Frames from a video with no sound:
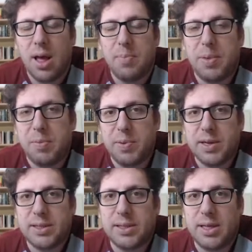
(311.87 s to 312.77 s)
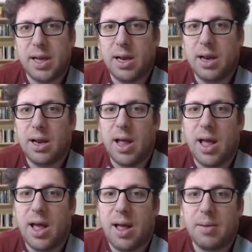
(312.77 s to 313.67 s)
people still,
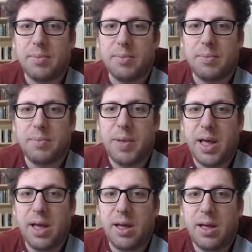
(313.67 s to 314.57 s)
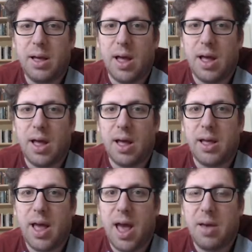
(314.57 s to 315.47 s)
being
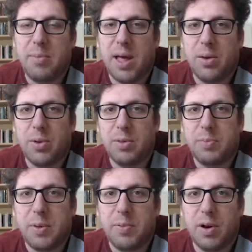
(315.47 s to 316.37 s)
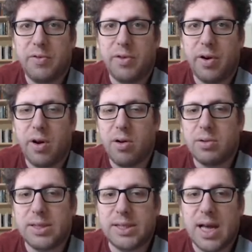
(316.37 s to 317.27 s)
gay, being with people of your
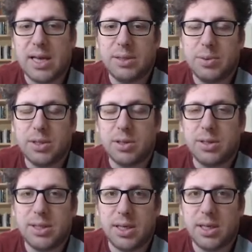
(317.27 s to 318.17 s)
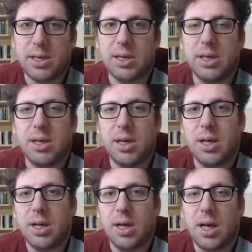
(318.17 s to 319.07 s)
own sex was considered,
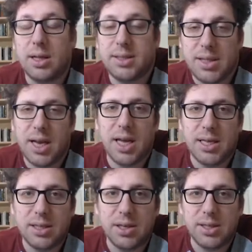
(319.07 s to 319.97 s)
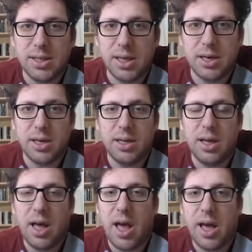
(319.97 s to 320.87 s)
and still is
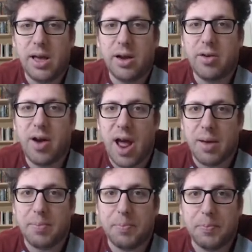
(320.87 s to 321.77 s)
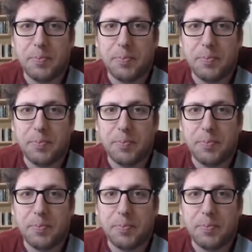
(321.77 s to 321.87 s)
considered, a crime.